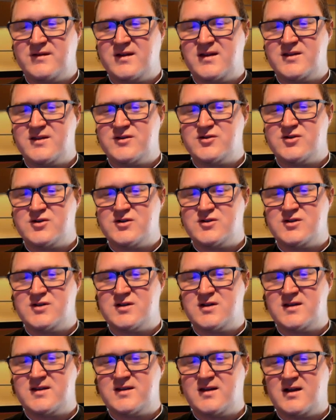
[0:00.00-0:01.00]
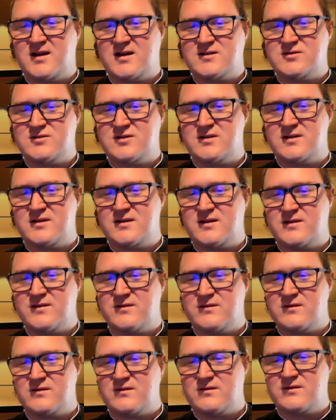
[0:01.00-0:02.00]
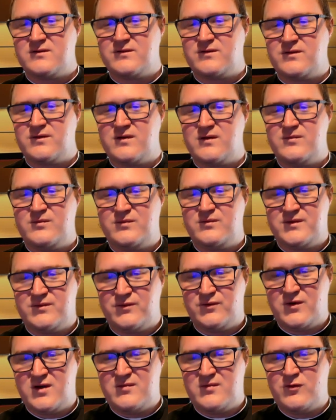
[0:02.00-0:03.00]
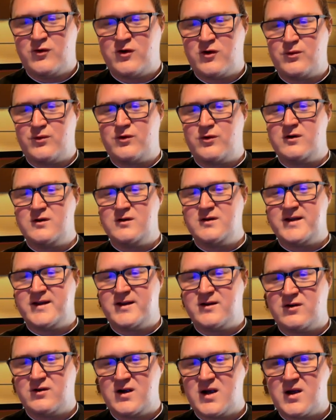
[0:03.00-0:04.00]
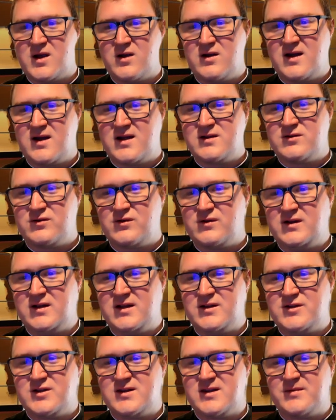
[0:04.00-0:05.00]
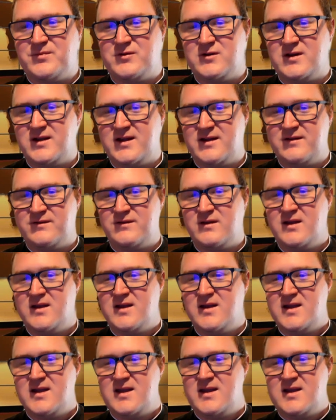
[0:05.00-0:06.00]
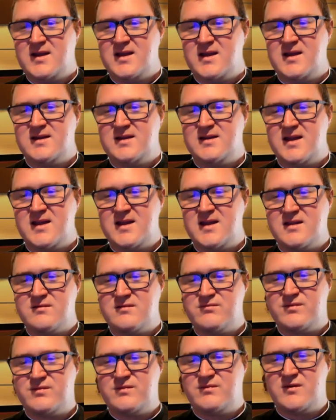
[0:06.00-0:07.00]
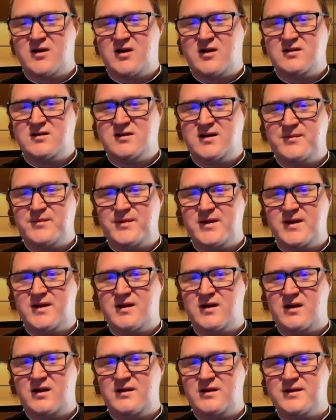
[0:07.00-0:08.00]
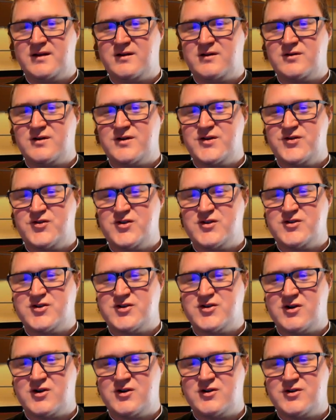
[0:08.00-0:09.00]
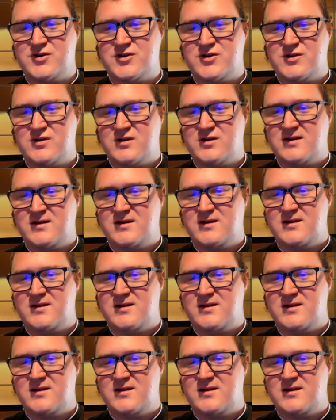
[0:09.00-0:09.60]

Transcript: of these churches' doctrines from what more worldly or other religions believe, and they can hardly be called a Christian church.